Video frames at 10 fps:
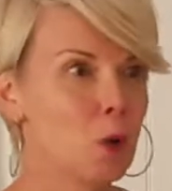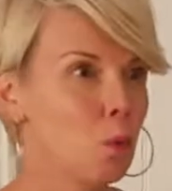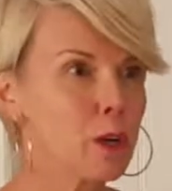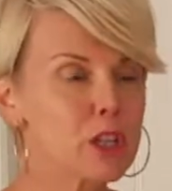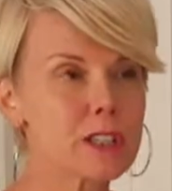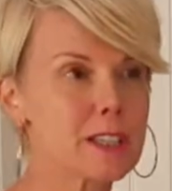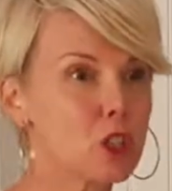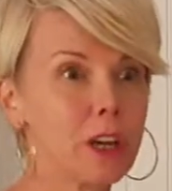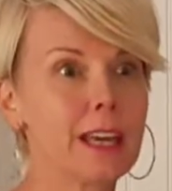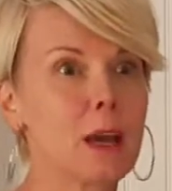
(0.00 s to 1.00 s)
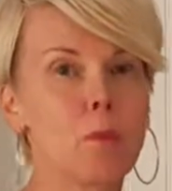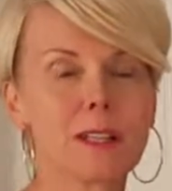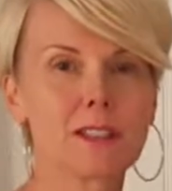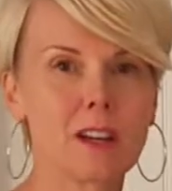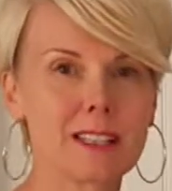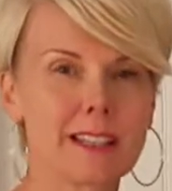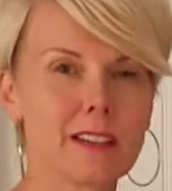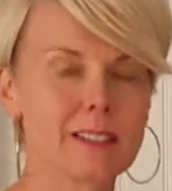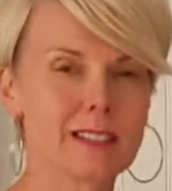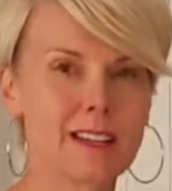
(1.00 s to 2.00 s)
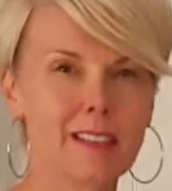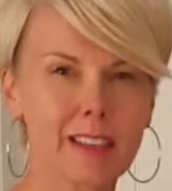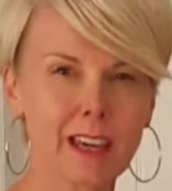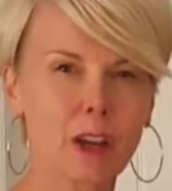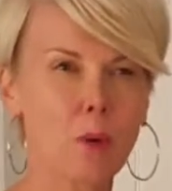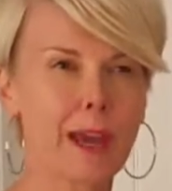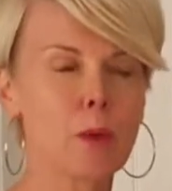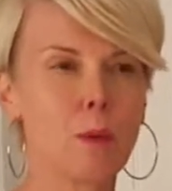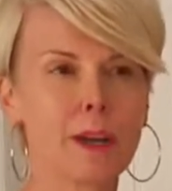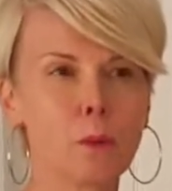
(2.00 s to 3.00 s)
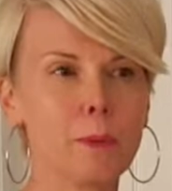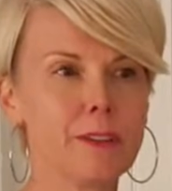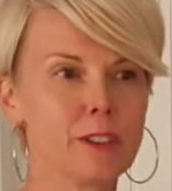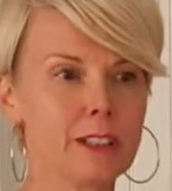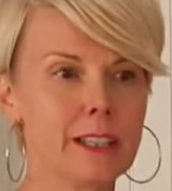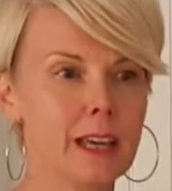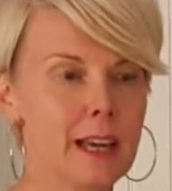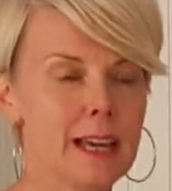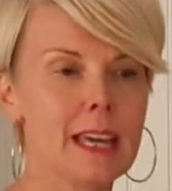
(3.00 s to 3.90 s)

we're just looking at what's on sale instead of thinking, okay, what can we really